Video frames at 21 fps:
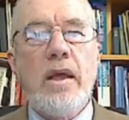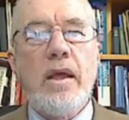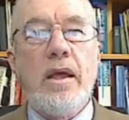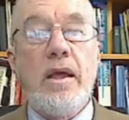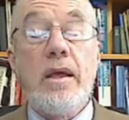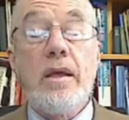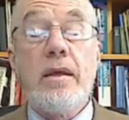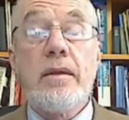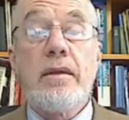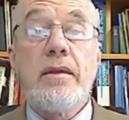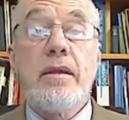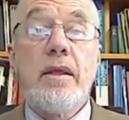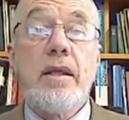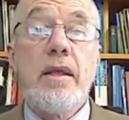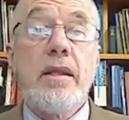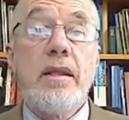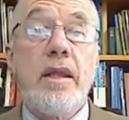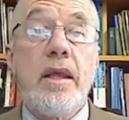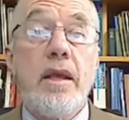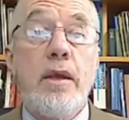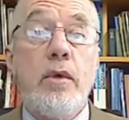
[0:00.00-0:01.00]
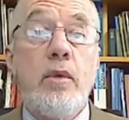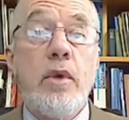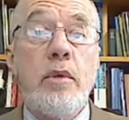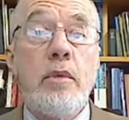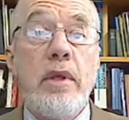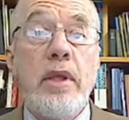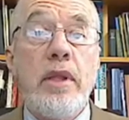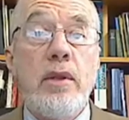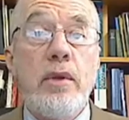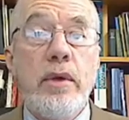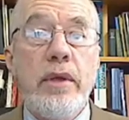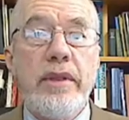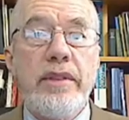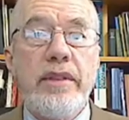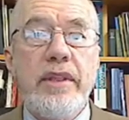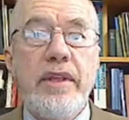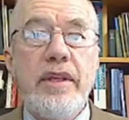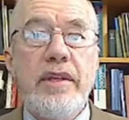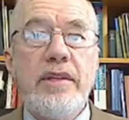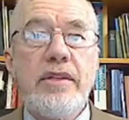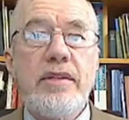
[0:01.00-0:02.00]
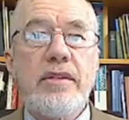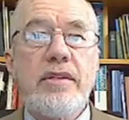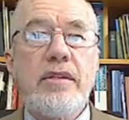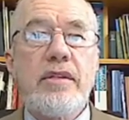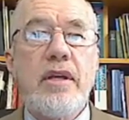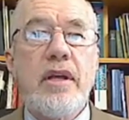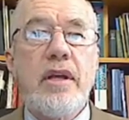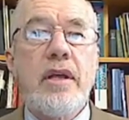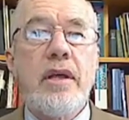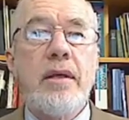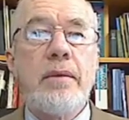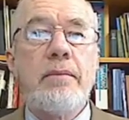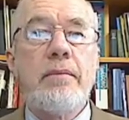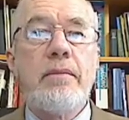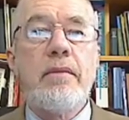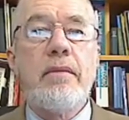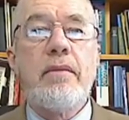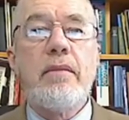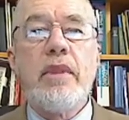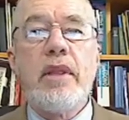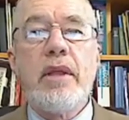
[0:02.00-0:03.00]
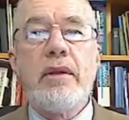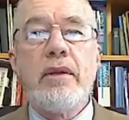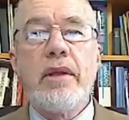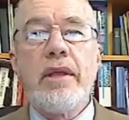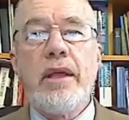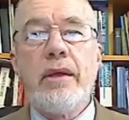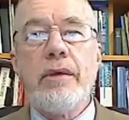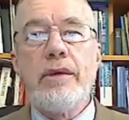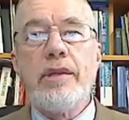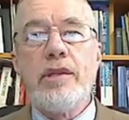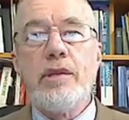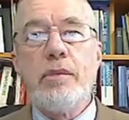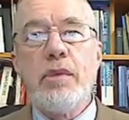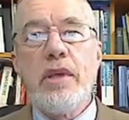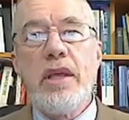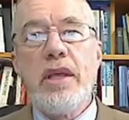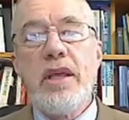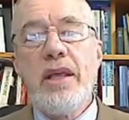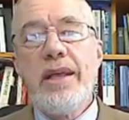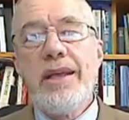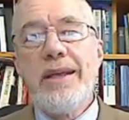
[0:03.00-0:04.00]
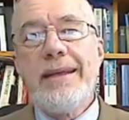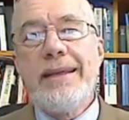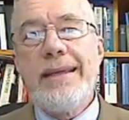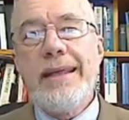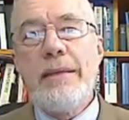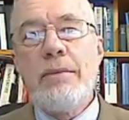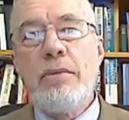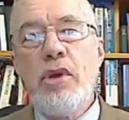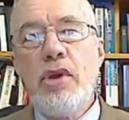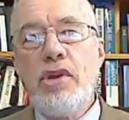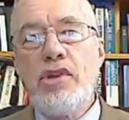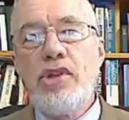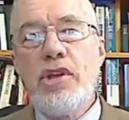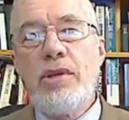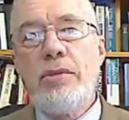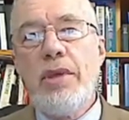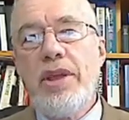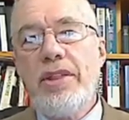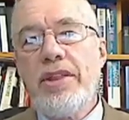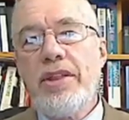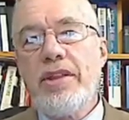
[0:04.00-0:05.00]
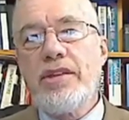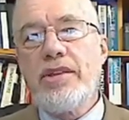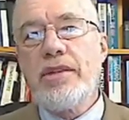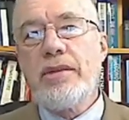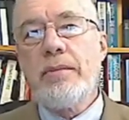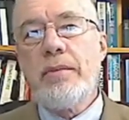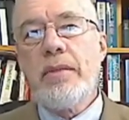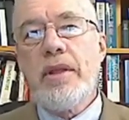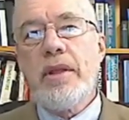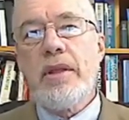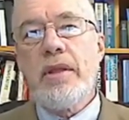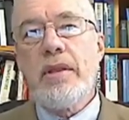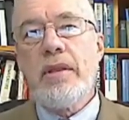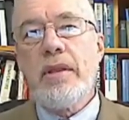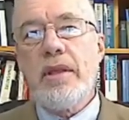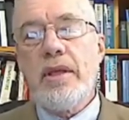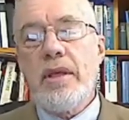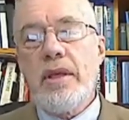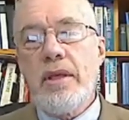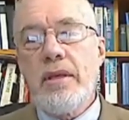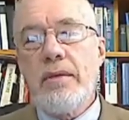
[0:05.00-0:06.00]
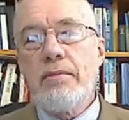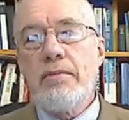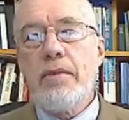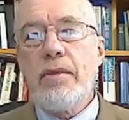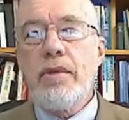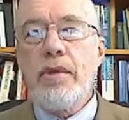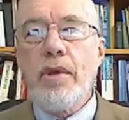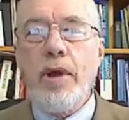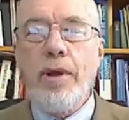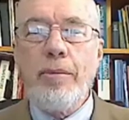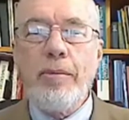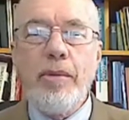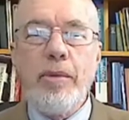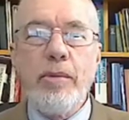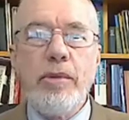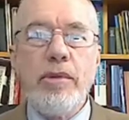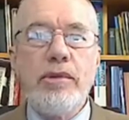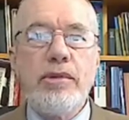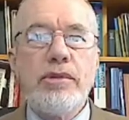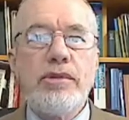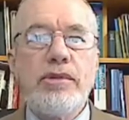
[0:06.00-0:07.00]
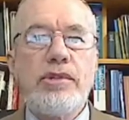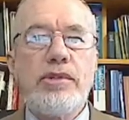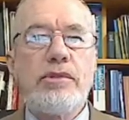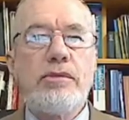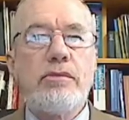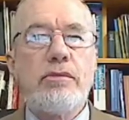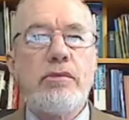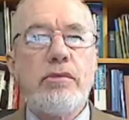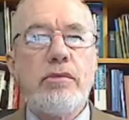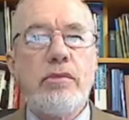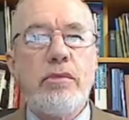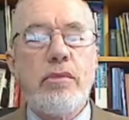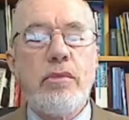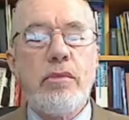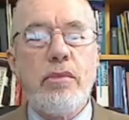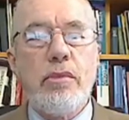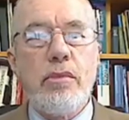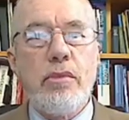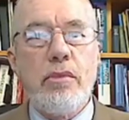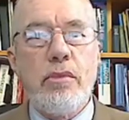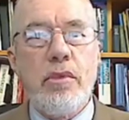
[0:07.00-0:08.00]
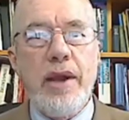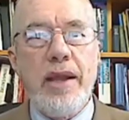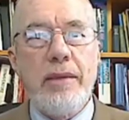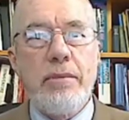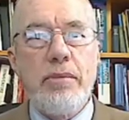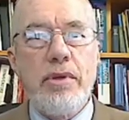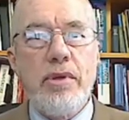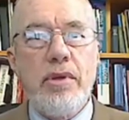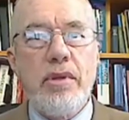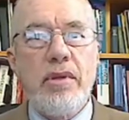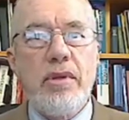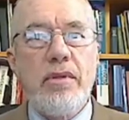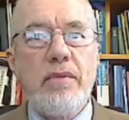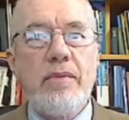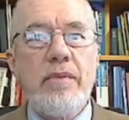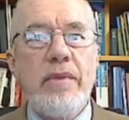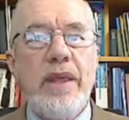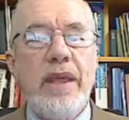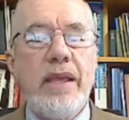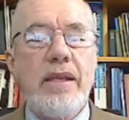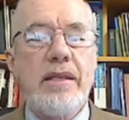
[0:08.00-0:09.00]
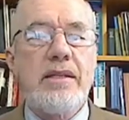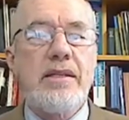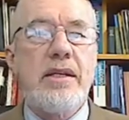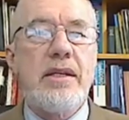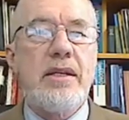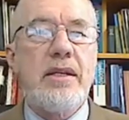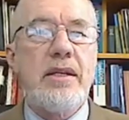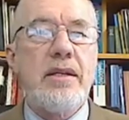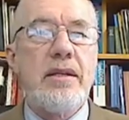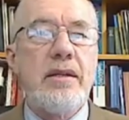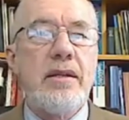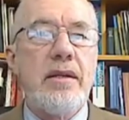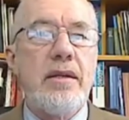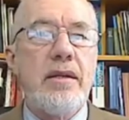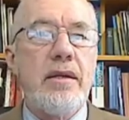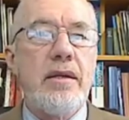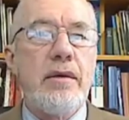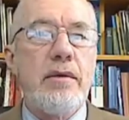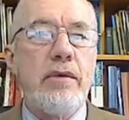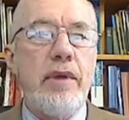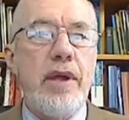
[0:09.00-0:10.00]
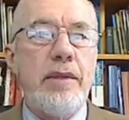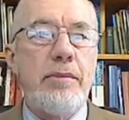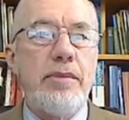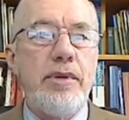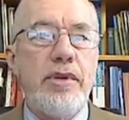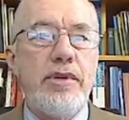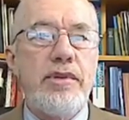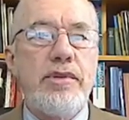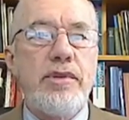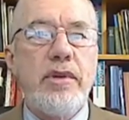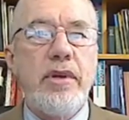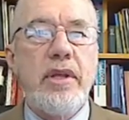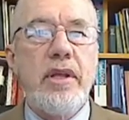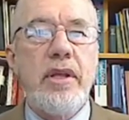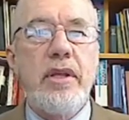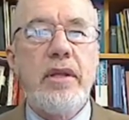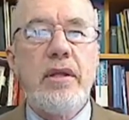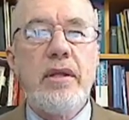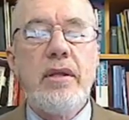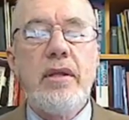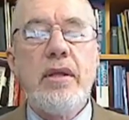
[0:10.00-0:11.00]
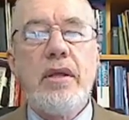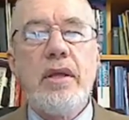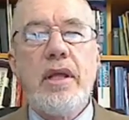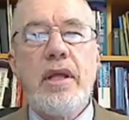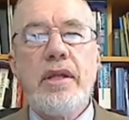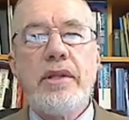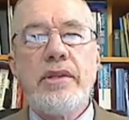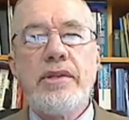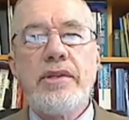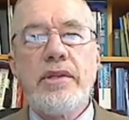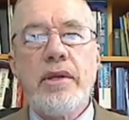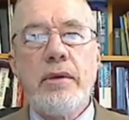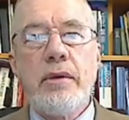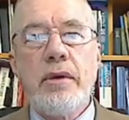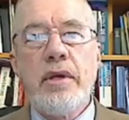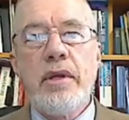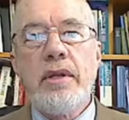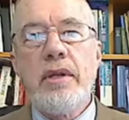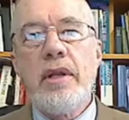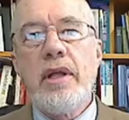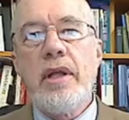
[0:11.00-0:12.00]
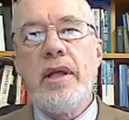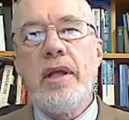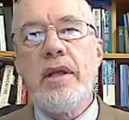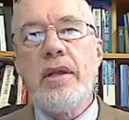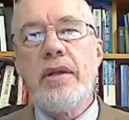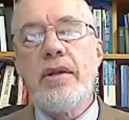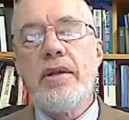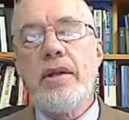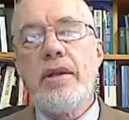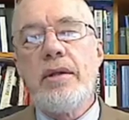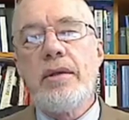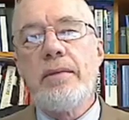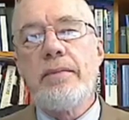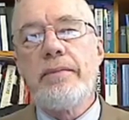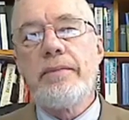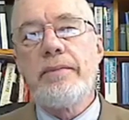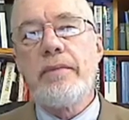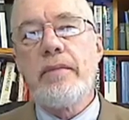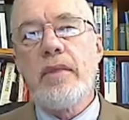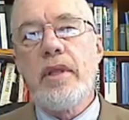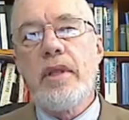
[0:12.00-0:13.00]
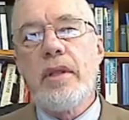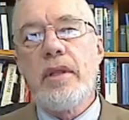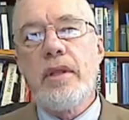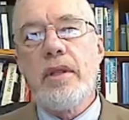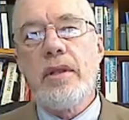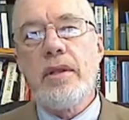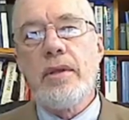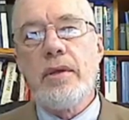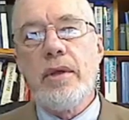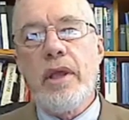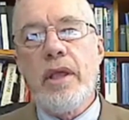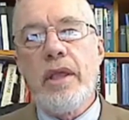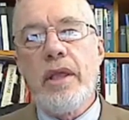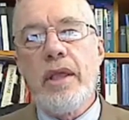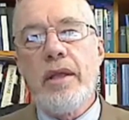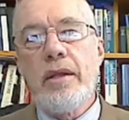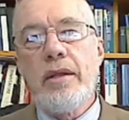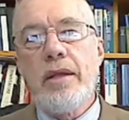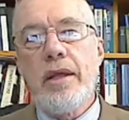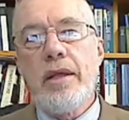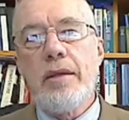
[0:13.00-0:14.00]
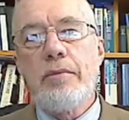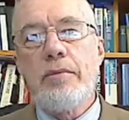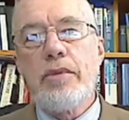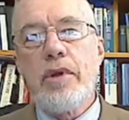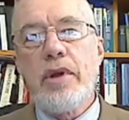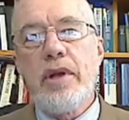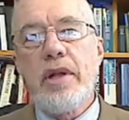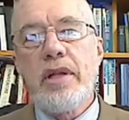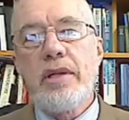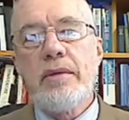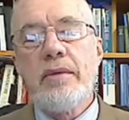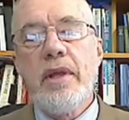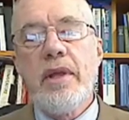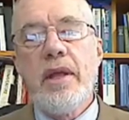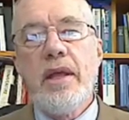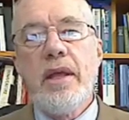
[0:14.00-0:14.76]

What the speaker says: Now, when we look at this, there are going to be emerging methods. The comparables, rate per hectare, rate per tree, and so on, and looking at product